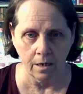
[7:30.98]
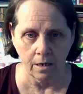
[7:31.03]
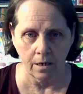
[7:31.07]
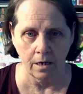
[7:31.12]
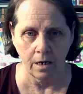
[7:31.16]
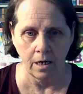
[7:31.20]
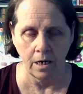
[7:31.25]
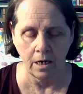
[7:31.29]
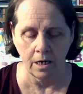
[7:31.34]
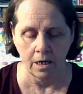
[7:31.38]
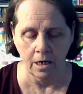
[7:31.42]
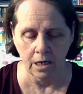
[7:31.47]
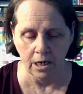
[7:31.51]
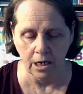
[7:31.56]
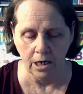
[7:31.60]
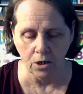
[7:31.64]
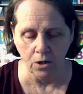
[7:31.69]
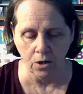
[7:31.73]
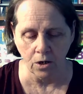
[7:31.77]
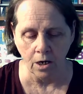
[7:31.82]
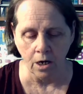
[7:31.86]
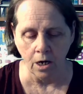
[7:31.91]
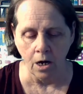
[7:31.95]
in a
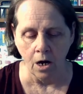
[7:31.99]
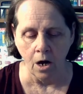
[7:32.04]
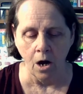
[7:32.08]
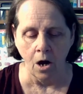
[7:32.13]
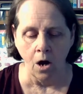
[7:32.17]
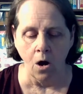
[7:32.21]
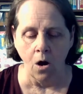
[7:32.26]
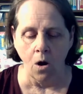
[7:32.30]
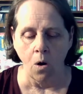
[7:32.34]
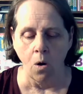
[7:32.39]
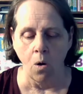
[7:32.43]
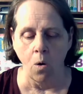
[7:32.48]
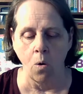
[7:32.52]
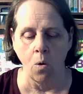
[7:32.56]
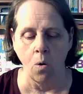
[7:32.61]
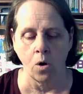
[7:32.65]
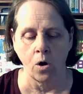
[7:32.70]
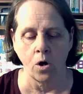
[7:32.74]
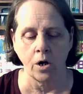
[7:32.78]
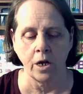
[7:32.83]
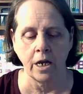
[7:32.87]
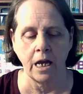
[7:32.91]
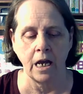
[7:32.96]
year,
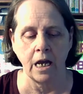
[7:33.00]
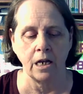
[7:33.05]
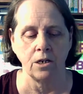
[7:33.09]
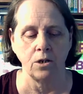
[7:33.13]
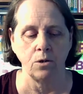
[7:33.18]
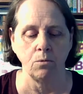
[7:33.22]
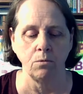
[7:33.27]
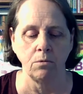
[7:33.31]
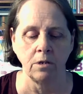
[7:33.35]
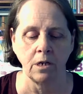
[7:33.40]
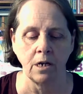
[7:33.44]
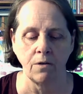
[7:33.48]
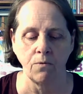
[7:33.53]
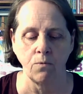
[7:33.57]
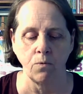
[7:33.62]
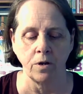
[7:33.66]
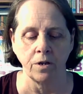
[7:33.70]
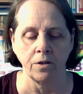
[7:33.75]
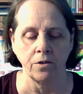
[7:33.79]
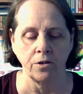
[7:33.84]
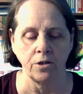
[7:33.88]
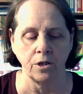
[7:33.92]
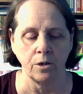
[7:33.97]
or can you live
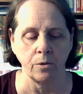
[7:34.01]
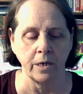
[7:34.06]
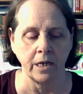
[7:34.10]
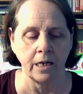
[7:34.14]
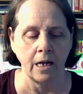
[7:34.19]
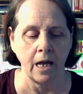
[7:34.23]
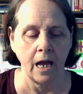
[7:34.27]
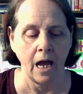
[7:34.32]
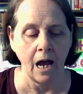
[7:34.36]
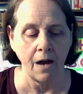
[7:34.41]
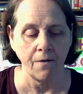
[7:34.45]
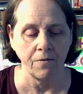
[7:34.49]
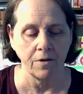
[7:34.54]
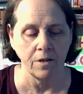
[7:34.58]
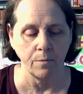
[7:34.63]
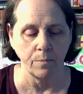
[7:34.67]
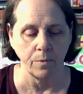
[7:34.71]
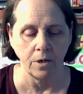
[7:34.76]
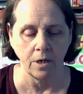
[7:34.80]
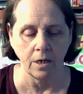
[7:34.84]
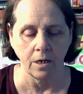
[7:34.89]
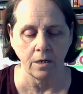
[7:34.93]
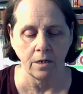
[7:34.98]
with doing half of the
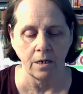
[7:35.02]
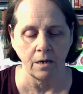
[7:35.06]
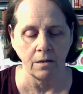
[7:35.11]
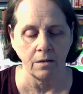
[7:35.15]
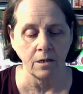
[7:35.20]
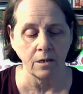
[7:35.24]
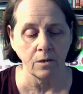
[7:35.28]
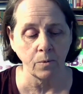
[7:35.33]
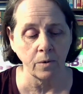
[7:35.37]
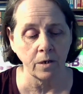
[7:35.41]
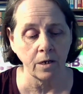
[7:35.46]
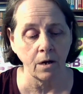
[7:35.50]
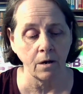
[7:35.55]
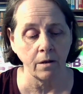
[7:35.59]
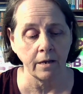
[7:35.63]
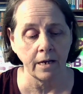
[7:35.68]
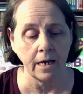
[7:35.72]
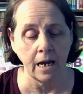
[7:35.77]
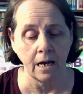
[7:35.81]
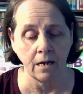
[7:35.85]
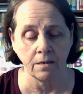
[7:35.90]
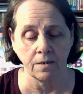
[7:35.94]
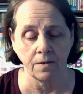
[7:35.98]
book? Now this one only
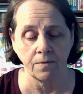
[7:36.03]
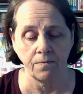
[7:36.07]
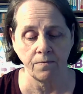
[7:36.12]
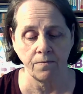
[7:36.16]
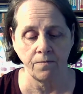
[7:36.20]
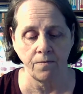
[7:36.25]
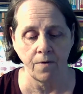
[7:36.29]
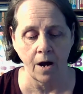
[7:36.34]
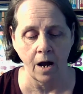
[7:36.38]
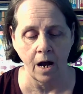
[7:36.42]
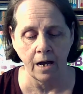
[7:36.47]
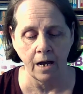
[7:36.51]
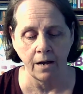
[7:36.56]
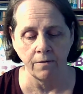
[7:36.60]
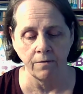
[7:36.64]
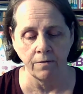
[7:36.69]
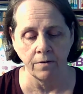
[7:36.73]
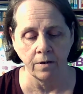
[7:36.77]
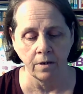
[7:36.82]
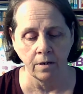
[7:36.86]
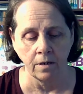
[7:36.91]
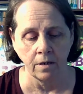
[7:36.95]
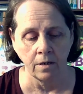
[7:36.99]
has 5
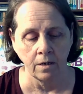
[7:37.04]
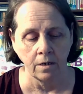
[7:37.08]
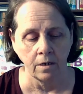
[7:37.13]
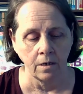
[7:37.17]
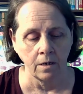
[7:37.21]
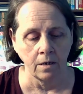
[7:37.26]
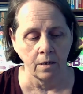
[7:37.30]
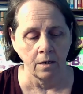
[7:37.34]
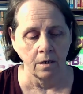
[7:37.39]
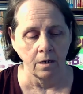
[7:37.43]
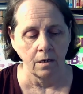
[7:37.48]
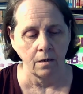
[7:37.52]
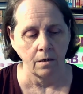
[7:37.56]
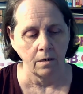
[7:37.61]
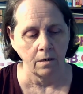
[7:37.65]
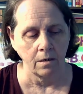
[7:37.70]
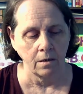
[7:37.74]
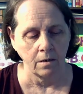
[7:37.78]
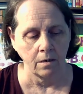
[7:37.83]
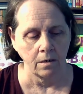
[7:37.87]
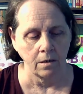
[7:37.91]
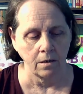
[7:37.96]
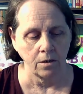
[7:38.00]

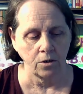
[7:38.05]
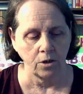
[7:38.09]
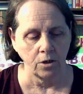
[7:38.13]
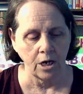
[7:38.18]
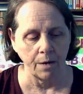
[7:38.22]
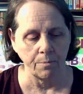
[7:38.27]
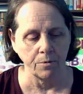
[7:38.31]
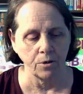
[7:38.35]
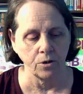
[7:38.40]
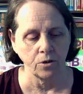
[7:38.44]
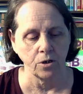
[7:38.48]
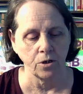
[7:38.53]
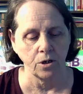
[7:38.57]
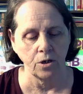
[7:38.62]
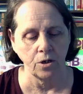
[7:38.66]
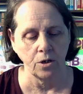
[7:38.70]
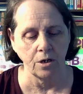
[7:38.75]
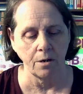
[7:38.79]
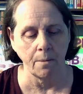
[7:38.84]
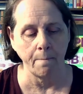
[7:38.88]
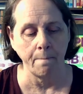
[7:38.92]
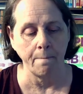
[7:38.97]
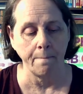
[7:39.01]
chapters in
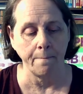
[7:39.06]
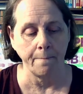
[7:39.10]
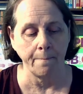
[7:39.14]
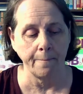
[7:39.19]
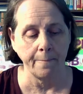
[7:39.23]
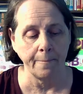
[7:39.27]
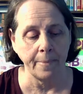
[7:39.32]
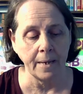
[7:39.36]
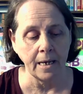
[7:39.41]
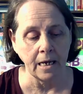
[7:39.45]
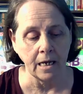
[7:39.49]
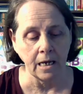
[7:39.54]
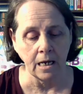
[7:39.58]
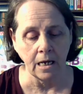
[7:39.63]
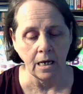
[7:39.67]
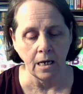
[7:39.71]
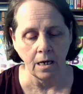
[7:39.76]
Unit B.